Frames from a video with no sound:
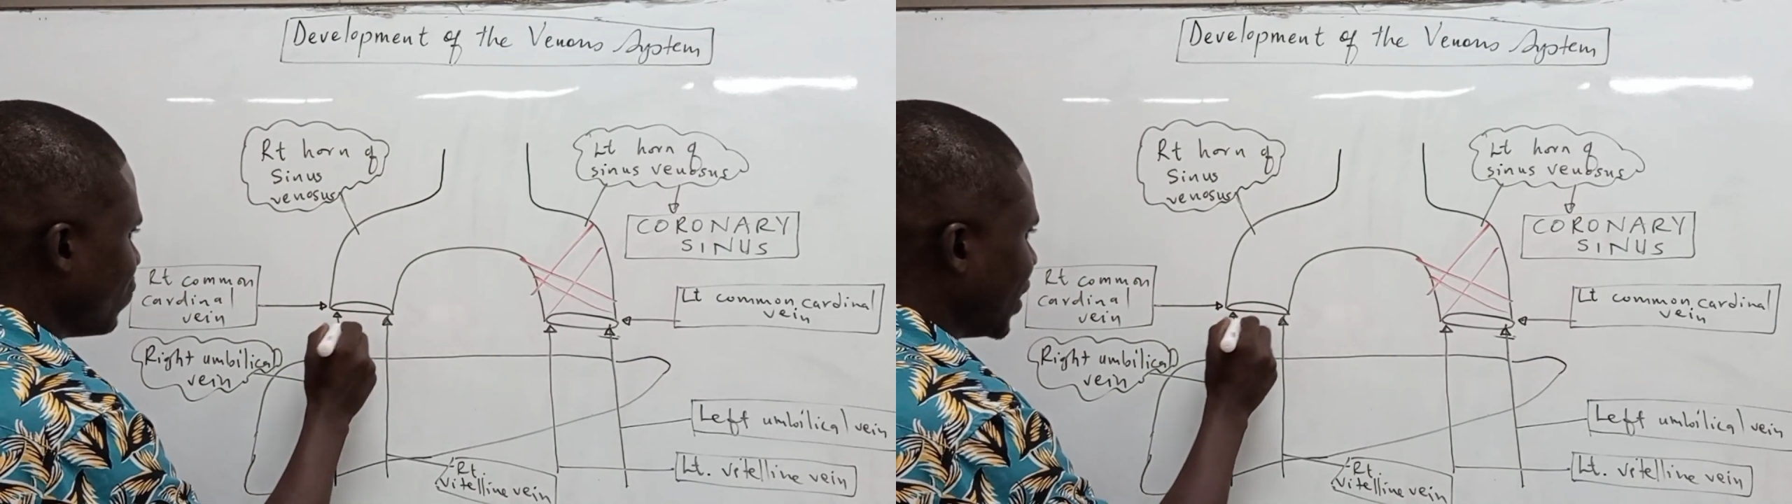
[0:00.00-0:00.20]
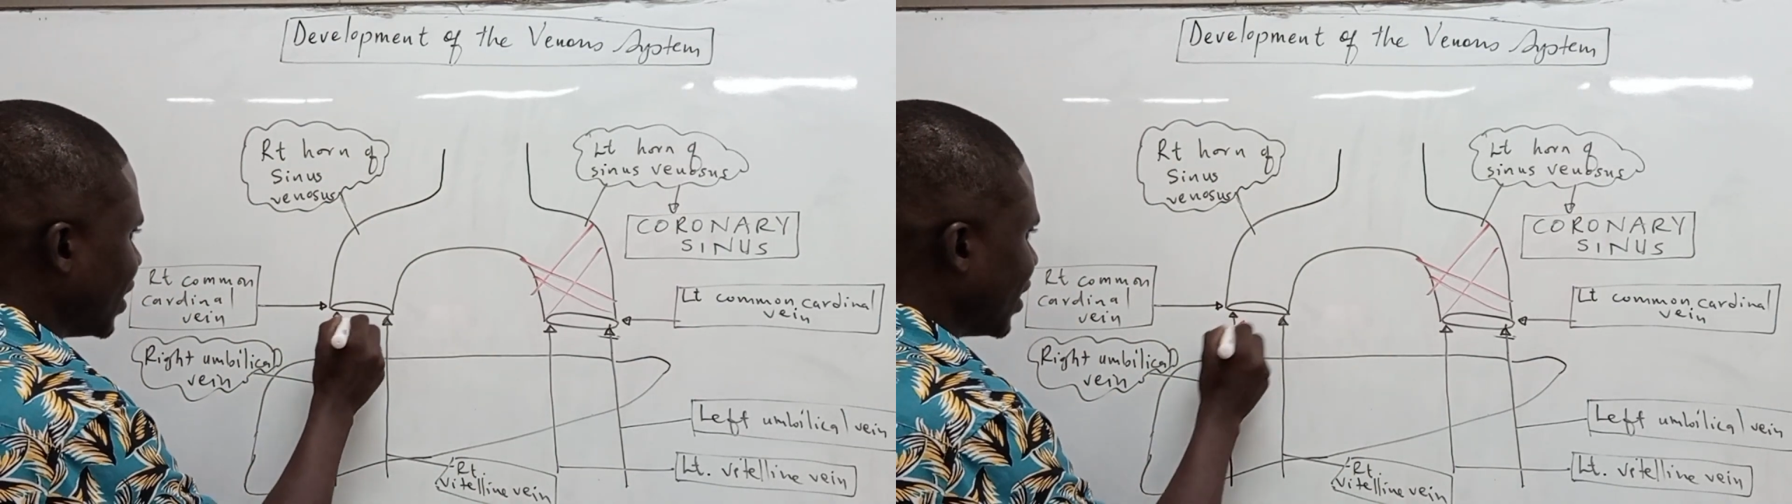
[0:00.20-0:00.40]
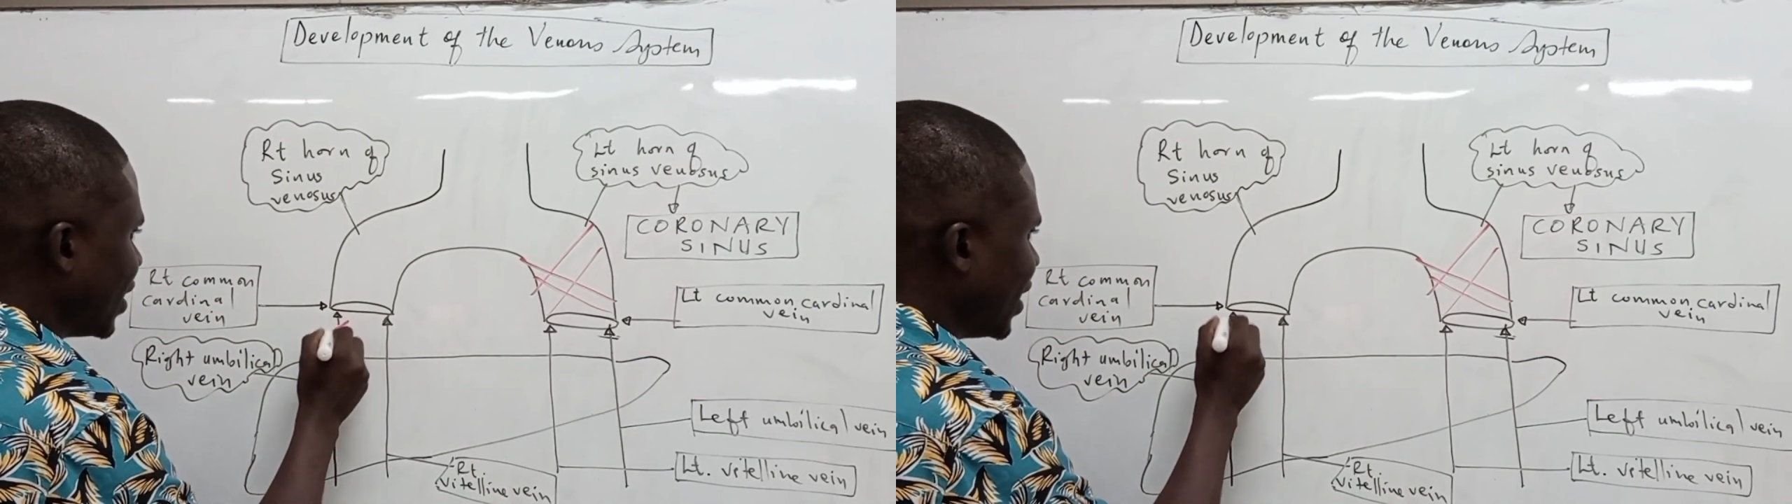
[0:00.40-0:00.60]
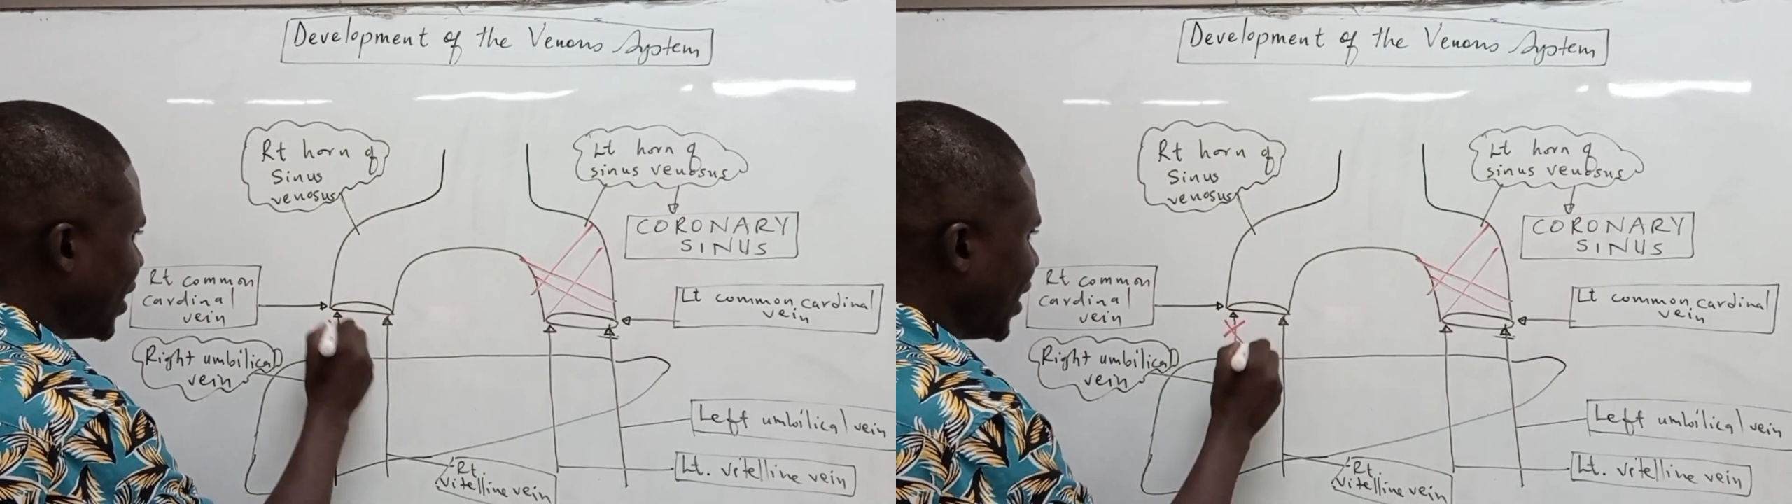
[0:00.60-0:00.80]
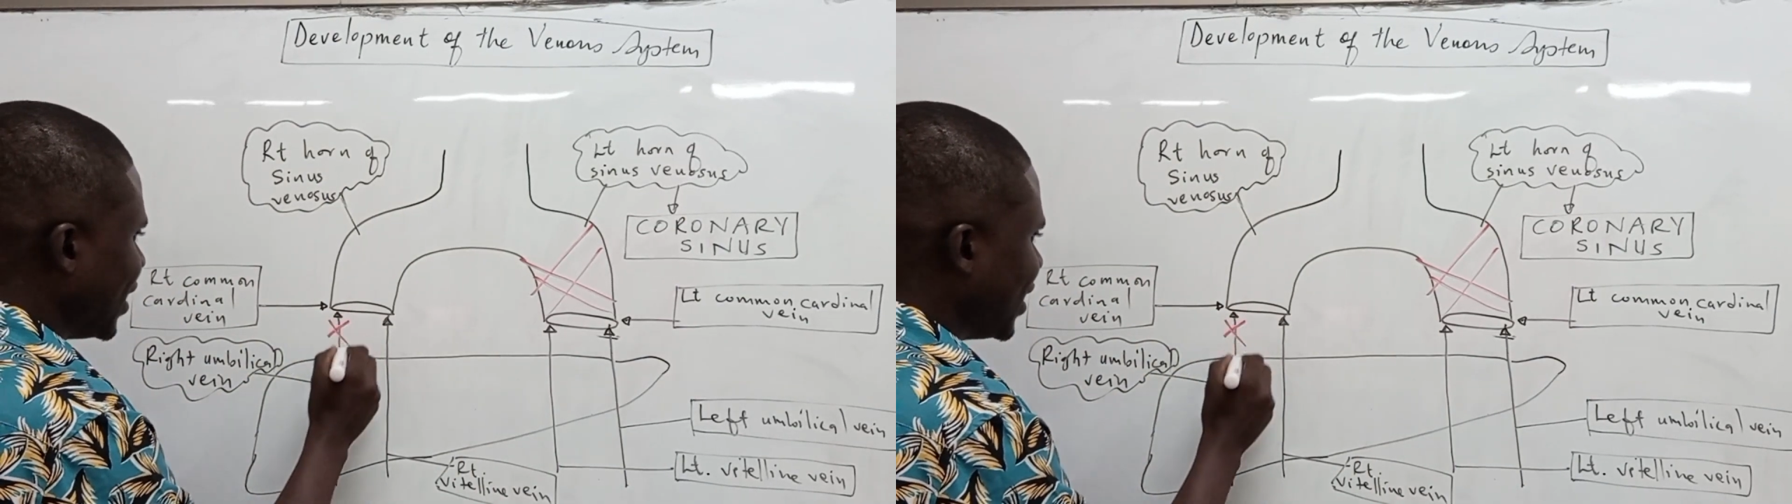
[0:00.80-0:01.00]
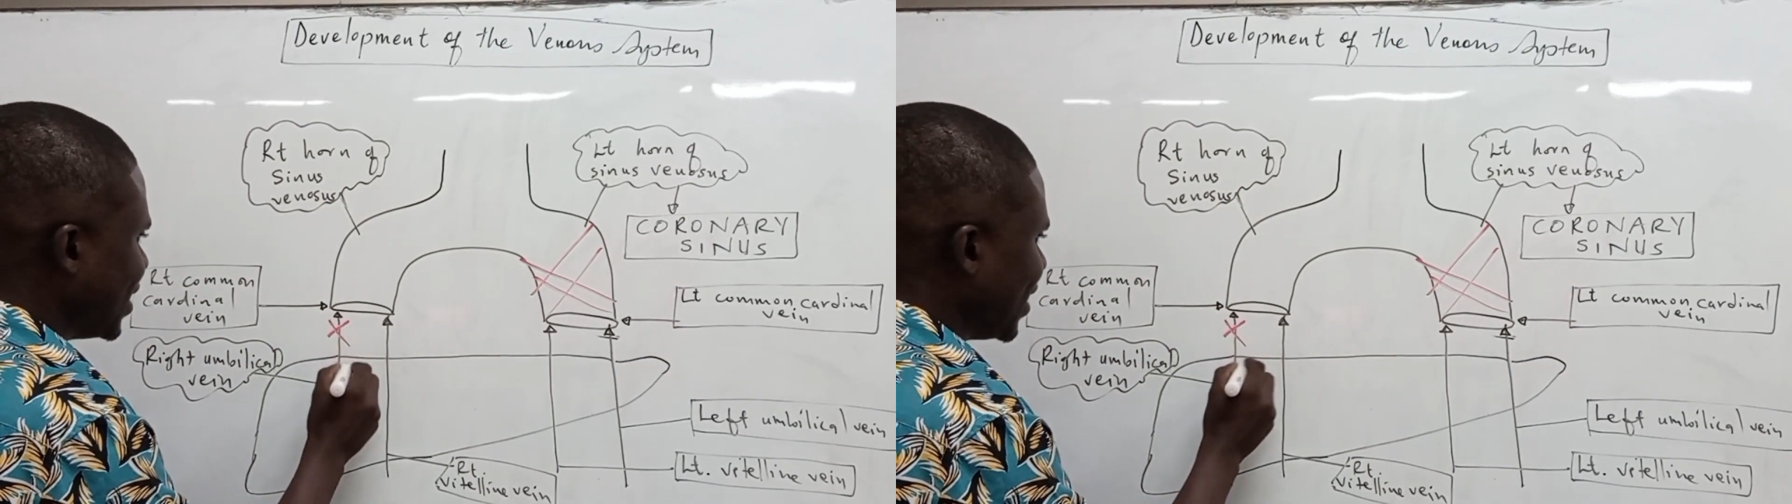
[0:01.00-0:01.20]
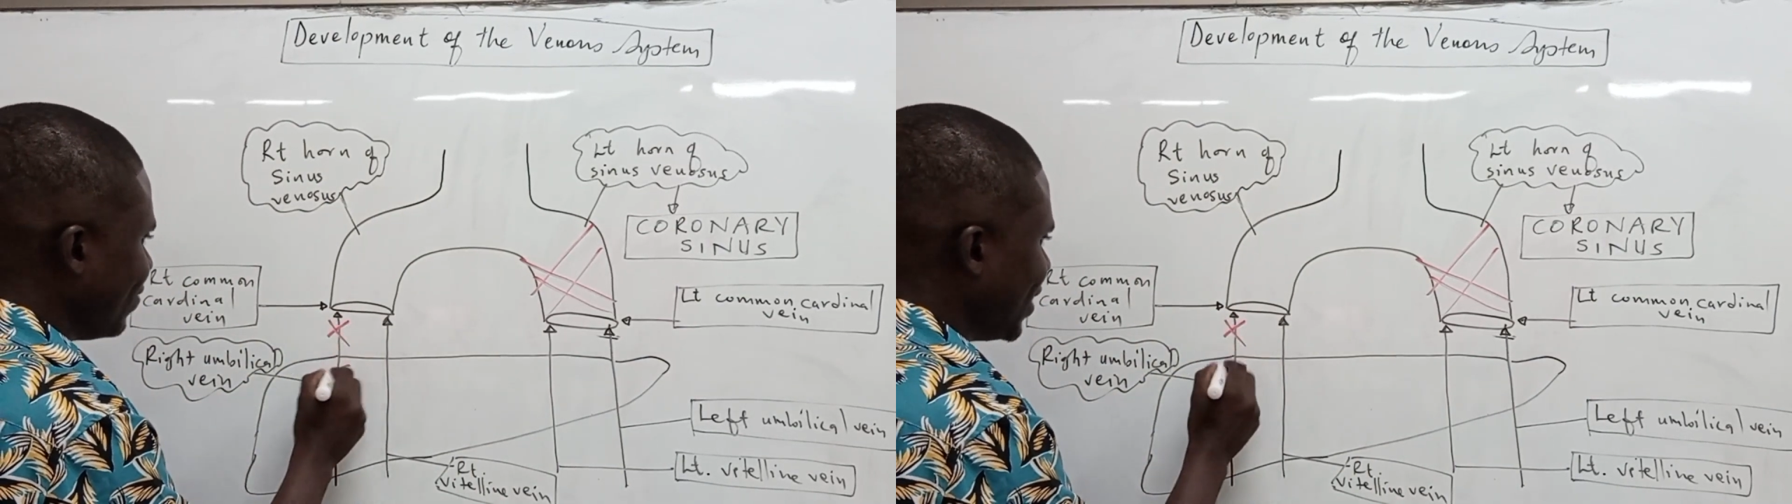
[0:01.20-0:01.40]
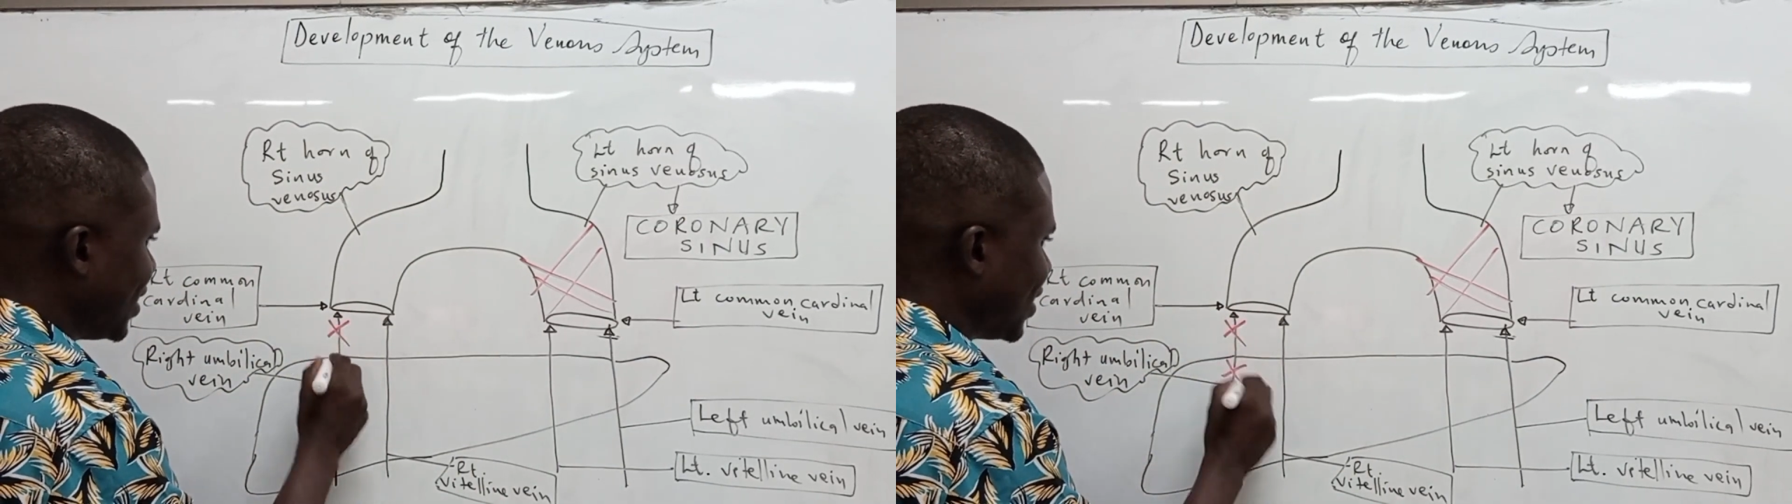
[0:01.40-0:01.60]
vein. It
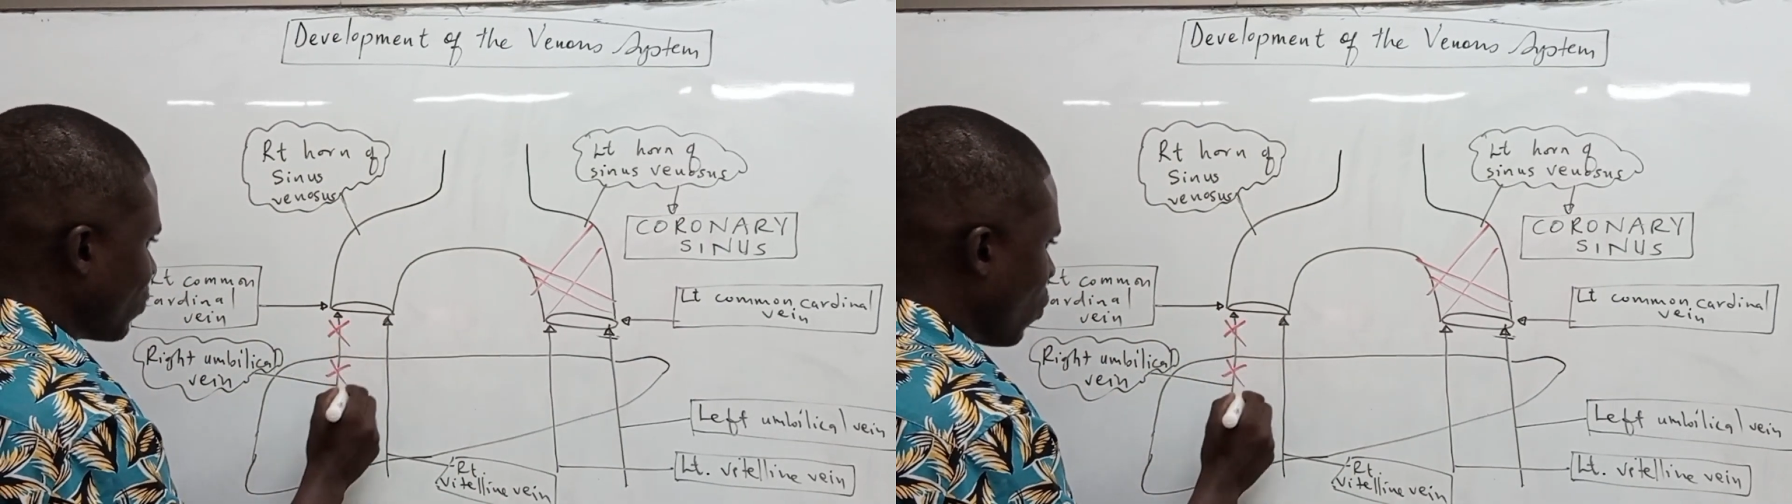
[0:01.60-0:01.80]
degenerates